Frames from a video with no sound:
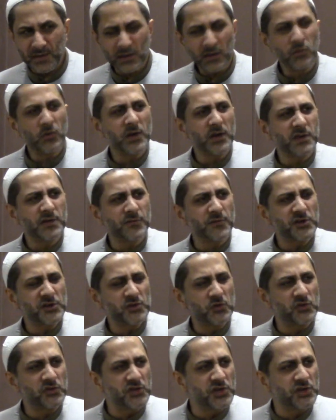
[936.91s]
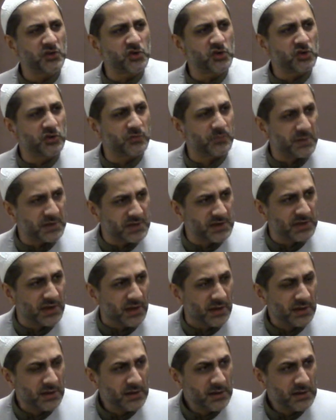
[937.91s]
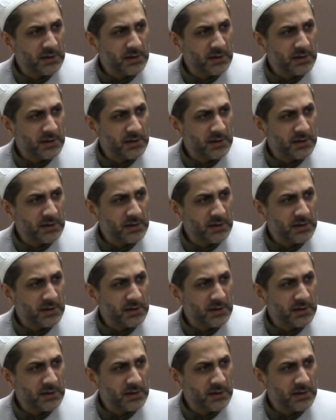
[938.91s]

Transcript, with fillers: Look at the first constitution of Medina.